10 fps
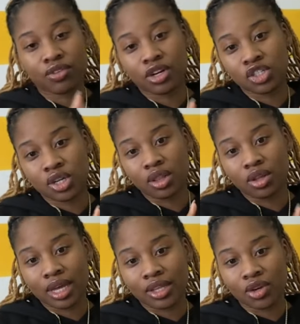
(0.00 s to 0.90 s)
First, you're gonna
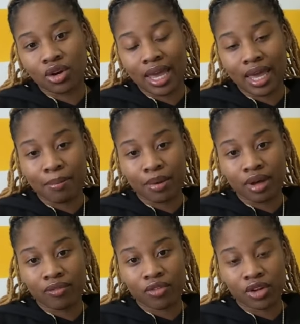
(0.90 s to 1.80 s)
look in your
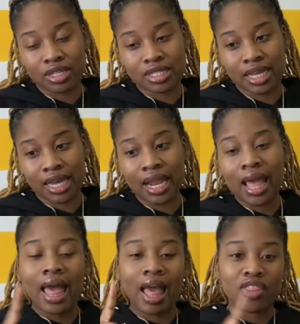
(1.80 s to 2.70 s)
handbook for your state,
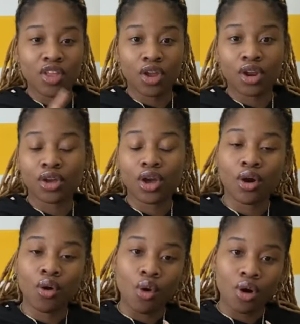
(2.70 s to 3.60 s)
and then you're gonna
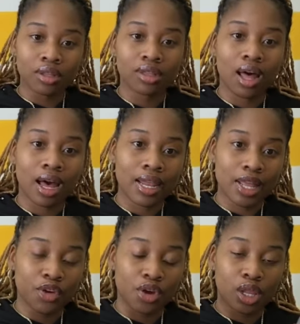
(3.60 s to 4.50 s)
go online
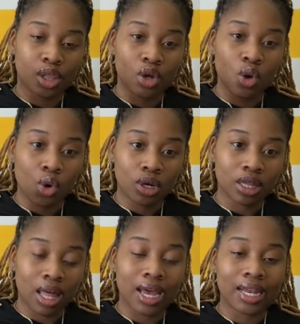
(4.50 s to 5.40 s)
and you're gonna look
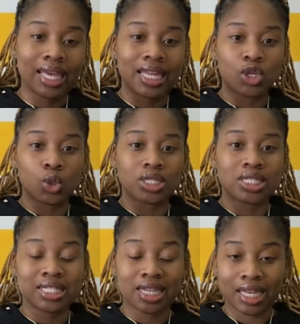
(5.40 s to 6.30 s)
online in your
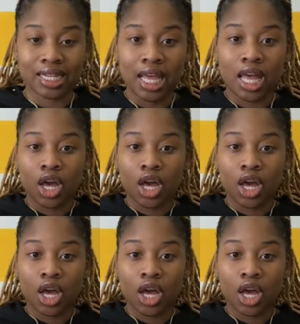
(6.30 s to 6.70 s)
state